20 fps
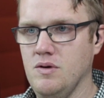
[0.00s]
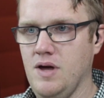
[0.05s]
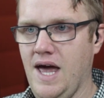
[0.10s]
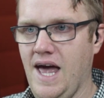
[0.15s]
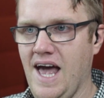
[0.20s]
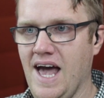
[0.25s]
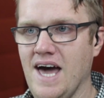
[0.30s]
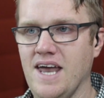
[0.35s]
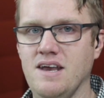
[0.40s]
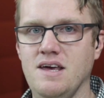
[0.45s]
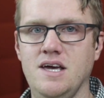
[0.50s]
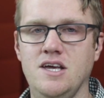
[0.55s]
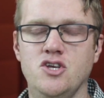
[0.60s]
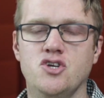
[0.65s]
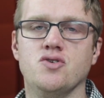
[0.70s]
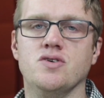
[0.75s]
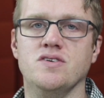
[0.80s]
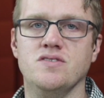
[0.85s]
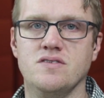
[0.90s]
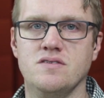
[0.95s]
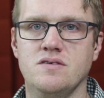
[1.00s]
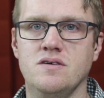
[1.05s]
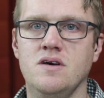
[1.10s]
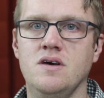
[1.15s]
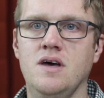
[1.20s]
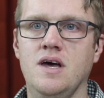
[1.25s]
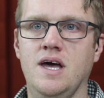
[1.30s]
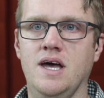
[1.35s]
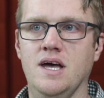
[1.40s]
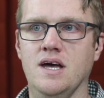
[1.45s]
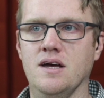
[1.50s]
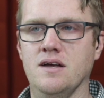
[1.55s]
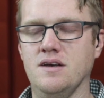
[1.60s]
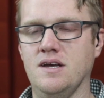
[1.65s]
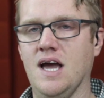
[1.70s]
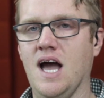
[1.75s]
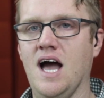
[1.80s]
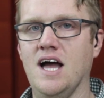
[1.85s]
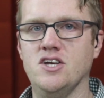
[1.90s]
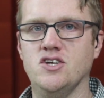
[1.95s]
add interest and
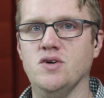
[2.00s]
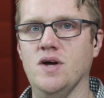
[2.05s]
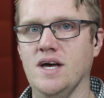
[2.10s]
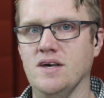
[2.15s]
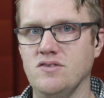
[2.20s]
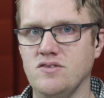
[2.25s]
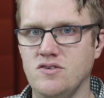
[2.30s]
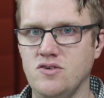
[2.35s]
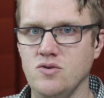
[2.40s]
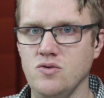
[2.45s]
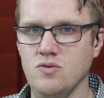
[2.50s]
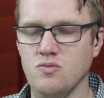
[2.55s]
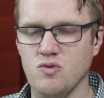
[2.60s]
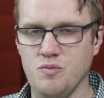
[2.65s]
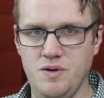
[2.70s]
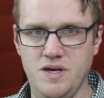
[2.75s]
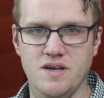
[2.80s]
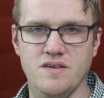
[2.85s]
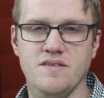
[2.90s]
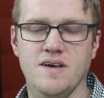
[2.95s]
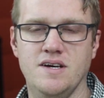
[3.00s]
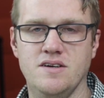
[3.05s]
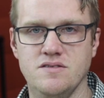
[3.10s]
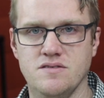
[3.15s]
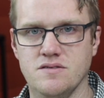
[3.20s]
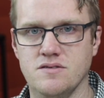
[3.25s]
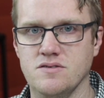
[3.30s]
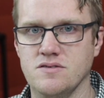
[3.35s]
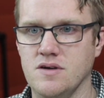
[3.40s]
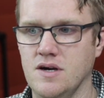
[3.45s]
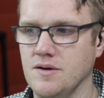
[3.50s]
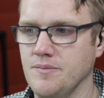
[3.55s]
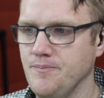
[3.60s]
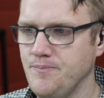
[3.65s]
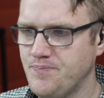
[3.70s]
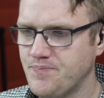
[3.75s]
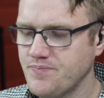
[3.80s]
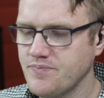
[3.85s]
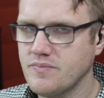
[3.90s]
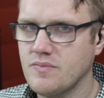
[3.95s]
contrast to repeated sections of their song.
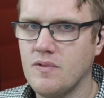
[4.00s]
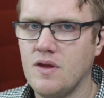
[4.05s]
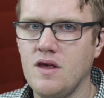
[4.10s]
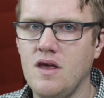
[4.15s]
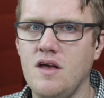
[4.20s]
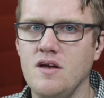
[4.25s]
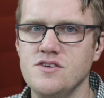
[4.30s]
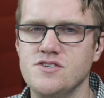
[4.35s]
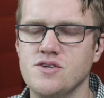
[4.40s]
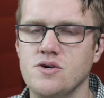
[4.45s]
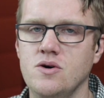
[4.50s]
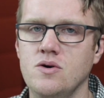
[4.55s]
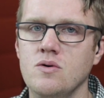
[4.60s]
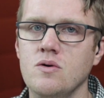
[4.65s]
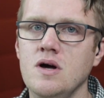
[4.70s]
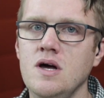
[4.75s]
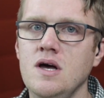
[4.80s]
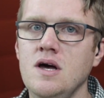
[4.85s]
So